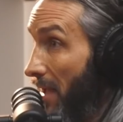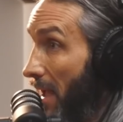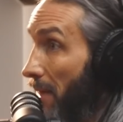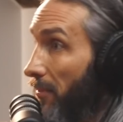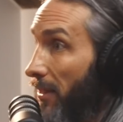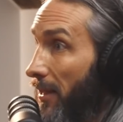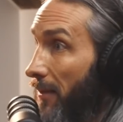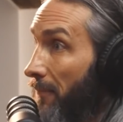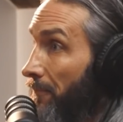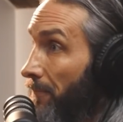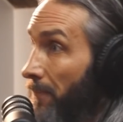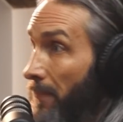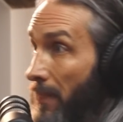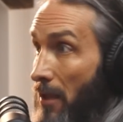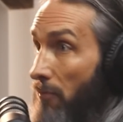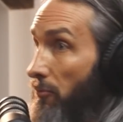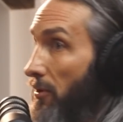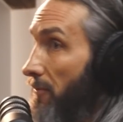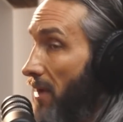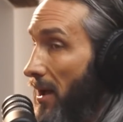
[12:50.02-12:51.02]
family.
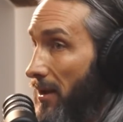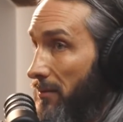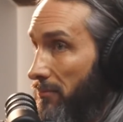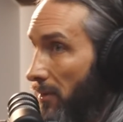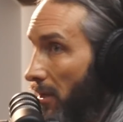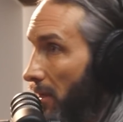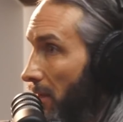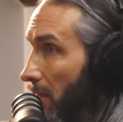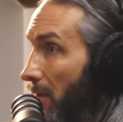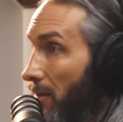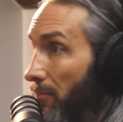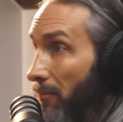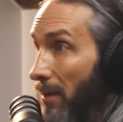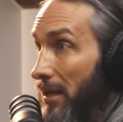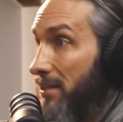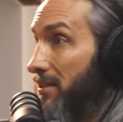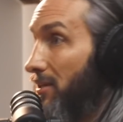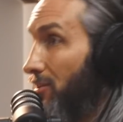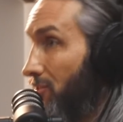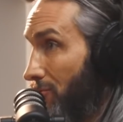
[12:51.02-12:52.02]
And we've had my
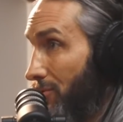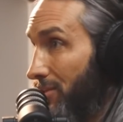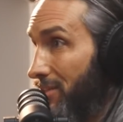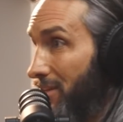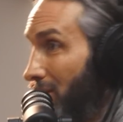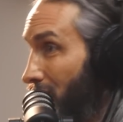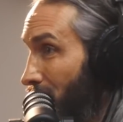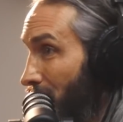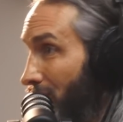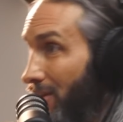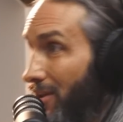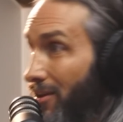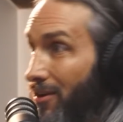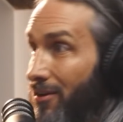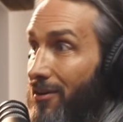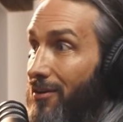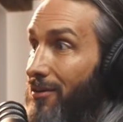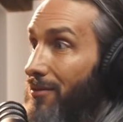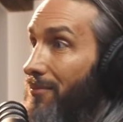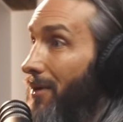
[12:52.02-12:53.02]
sister was teacher of the
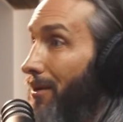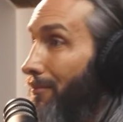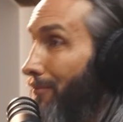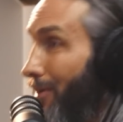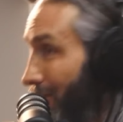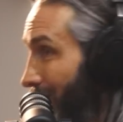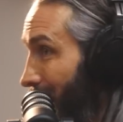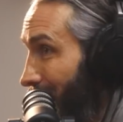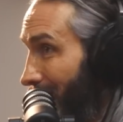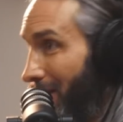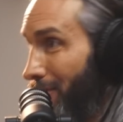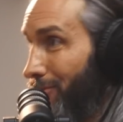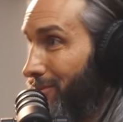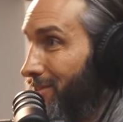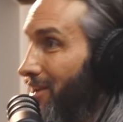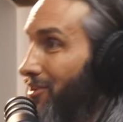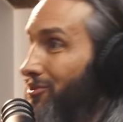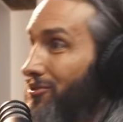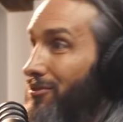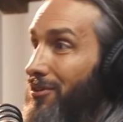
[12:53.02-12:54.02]
year, my mother-in-law was
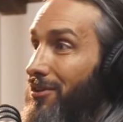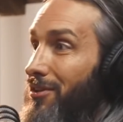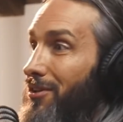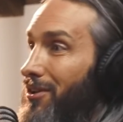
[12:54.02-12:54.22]
teacher of the